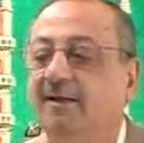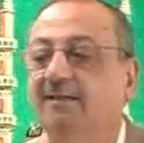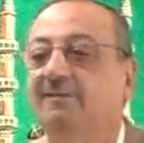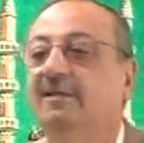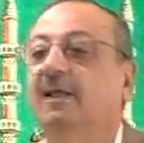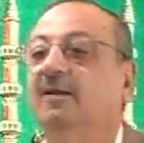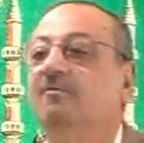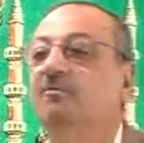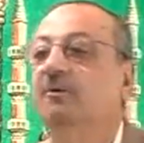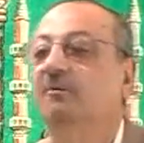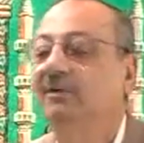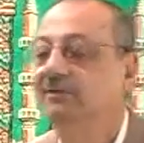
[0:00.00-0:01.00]
then
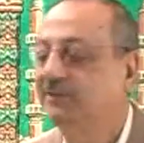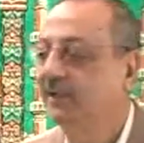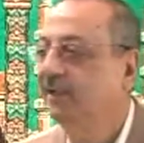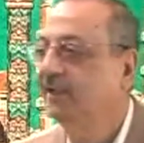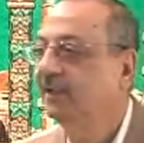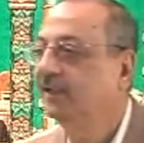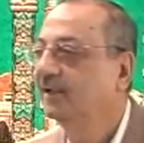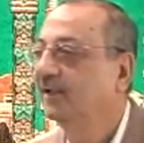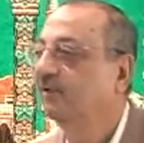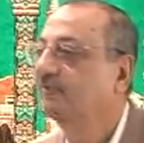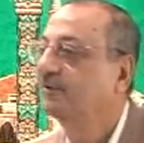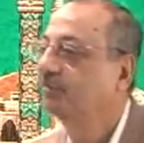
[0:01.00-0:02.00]
we will say
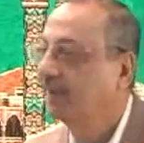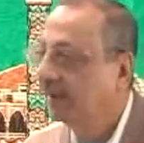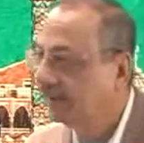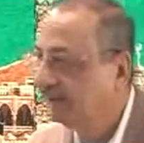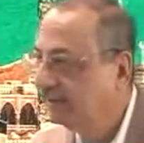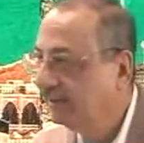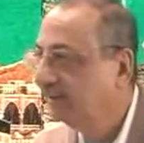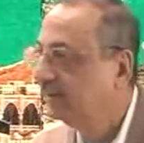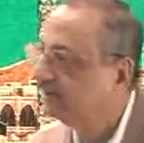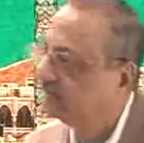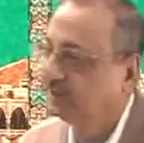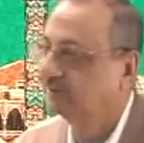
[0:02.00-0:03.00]
fi mahalli
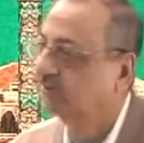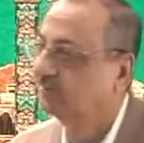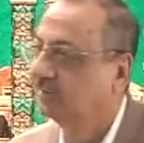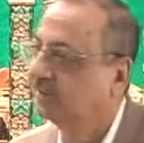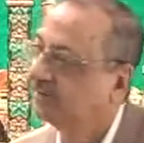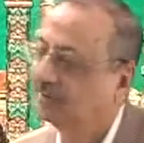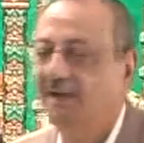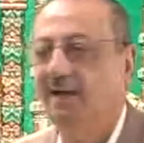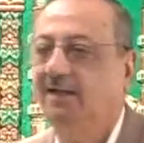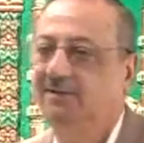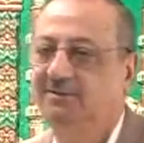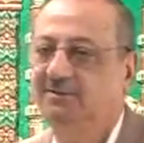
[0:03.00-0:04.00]
jazmin.
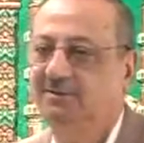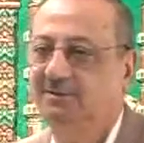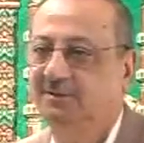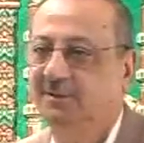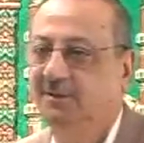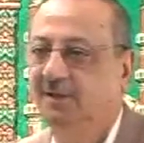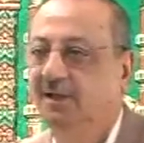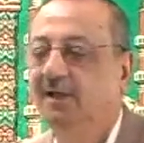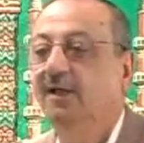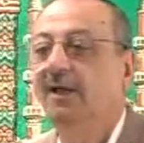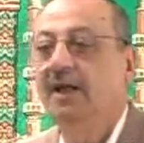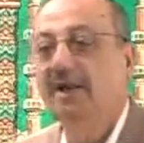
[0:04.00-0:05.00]
Khalas.
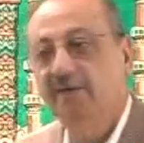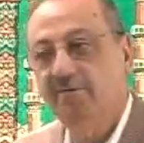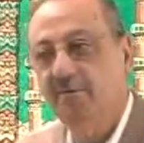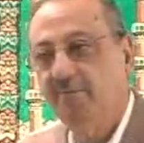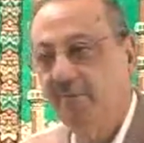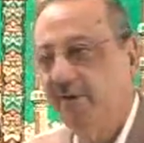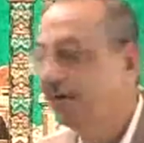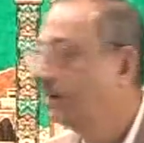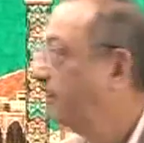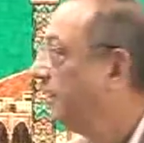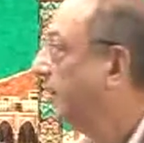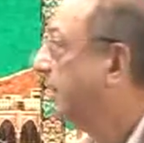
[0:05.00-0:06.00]
And remember,
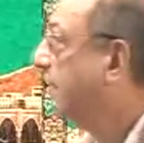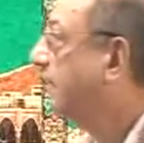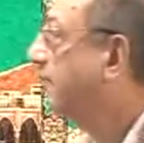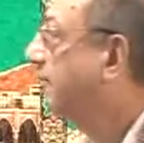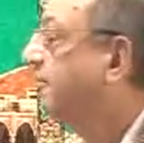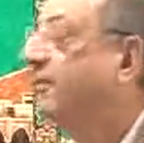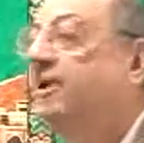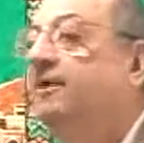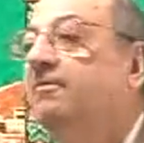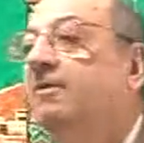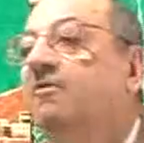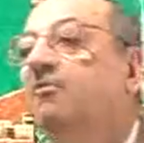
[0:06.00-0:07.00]

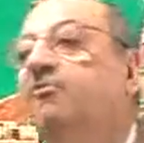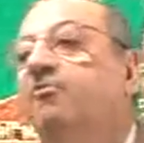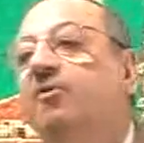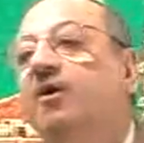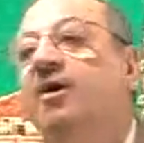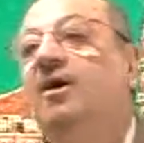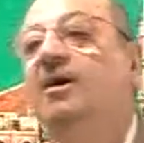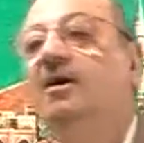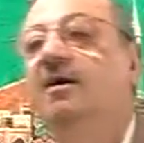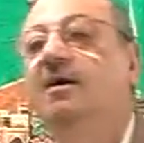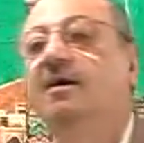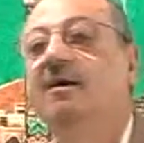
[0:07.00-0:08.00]
whenever fa
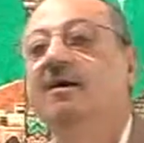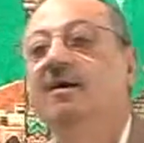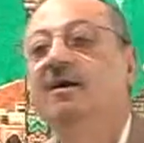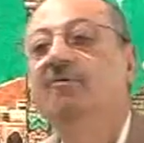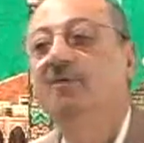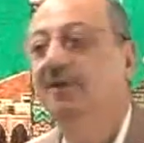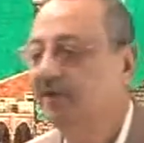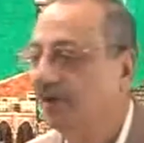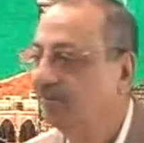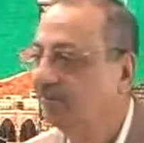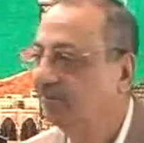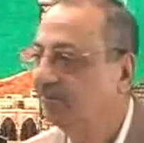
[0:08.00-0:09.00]
will
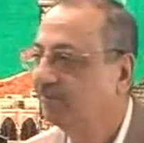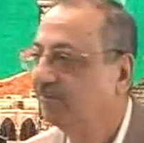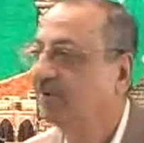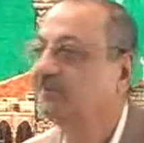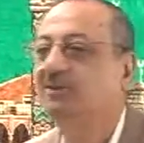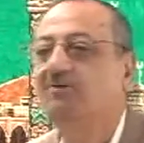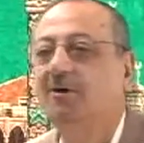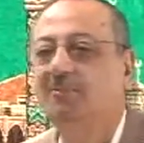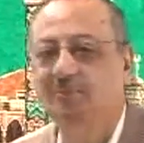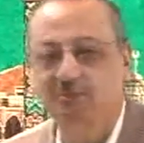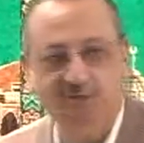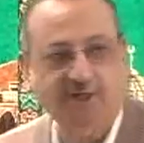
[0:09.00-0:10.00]
come for
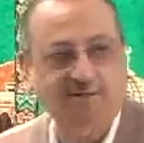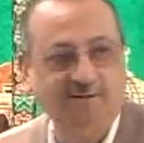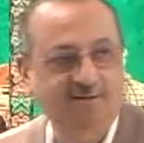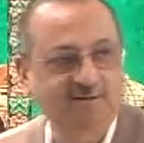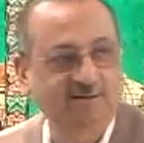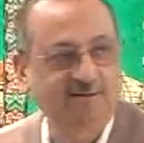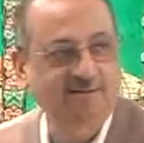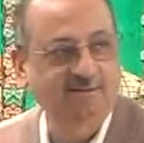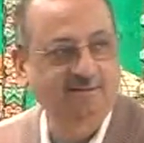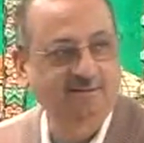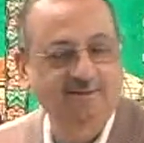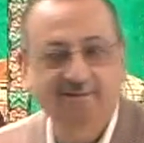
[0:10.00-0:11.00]
jawabu shart,
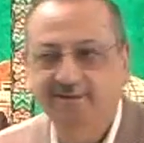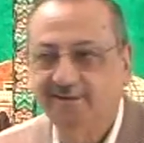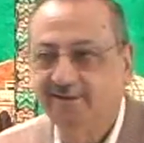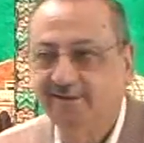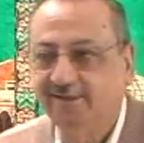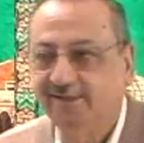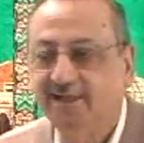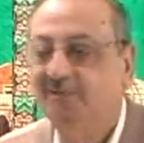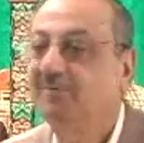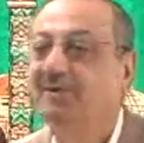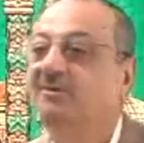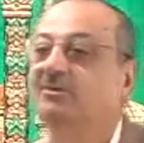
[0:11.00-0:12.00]
it
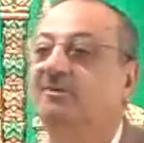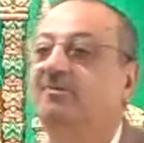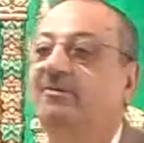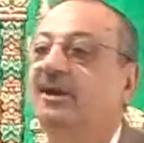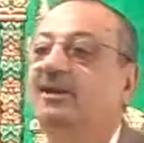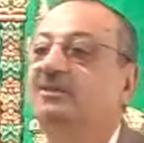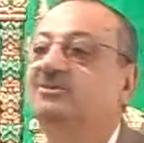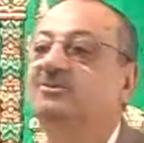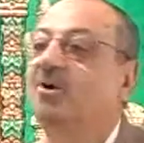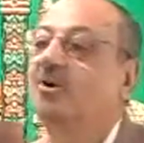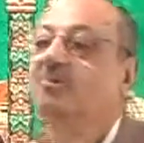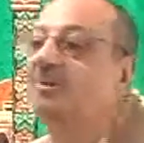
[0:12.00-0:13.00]
means the fi'l is
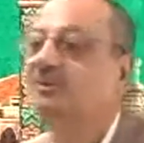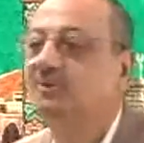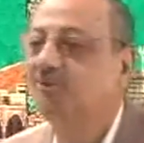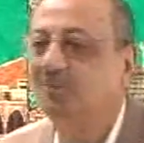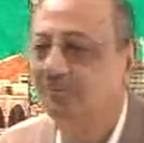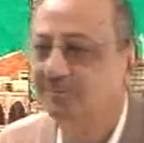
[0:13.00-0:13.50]
not majzoom.